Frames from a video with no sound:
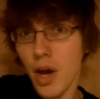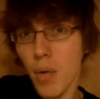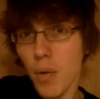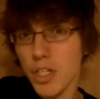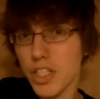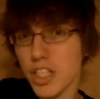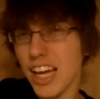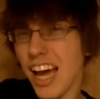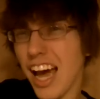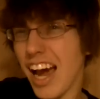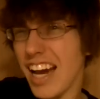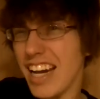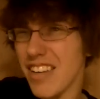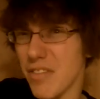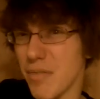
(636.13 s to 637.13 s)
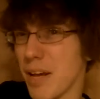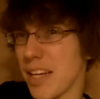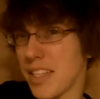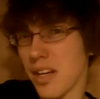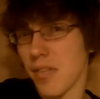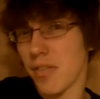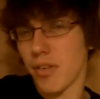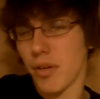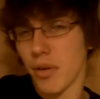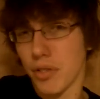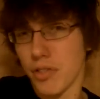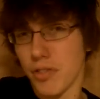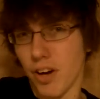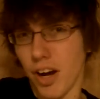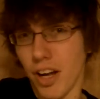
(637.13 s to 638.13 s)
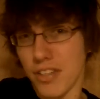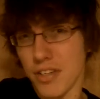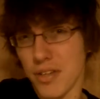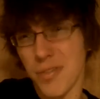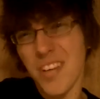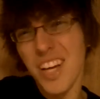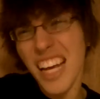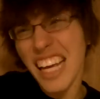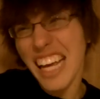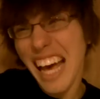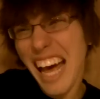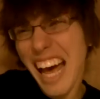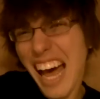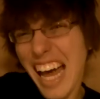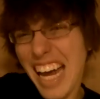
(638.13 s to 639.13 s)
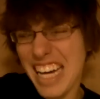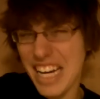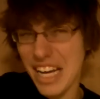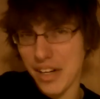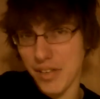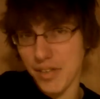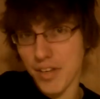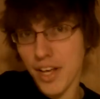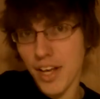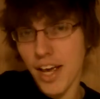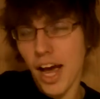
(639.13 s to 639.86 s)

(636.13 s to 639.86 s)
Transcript: which kind of makes up for Nosferatu. Kind of.